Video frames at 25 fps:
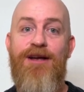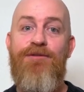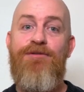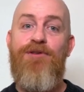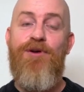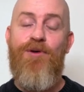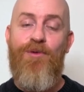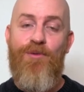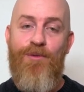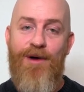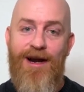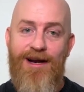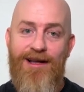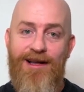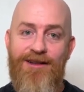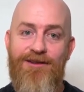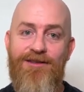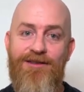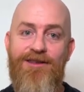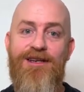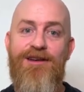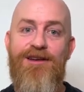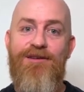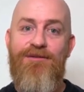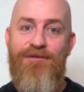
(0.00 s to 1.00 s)
if you're
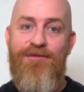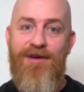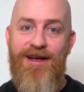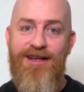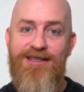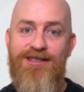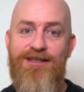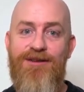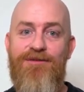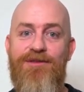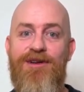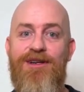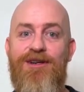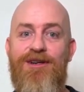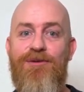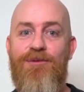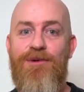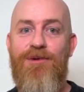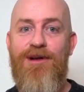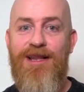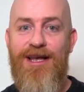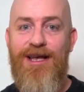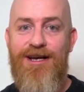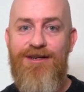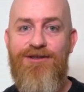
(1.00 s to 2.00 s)
regularly defensive in your
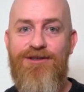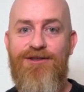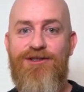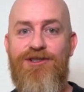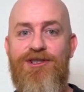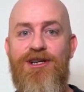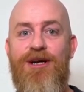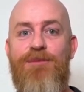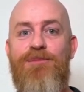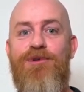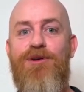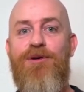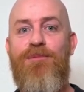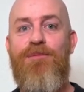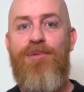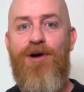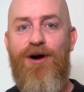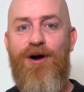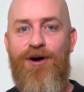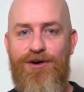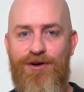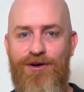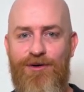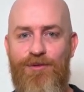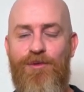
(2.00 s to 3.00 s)
relationship, your
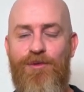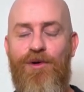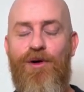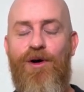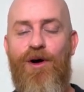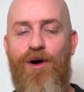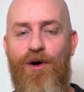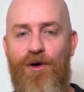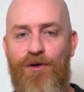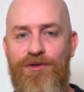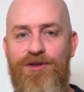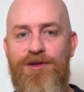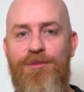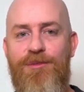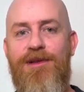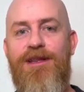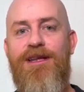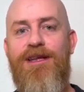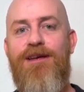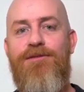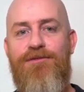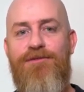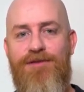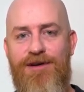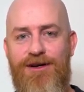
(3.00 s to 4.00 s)
partner will
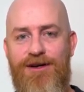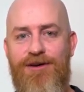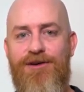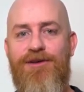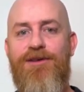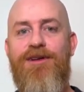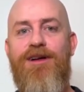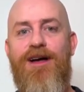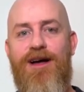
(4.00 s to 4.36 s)
ultimately feel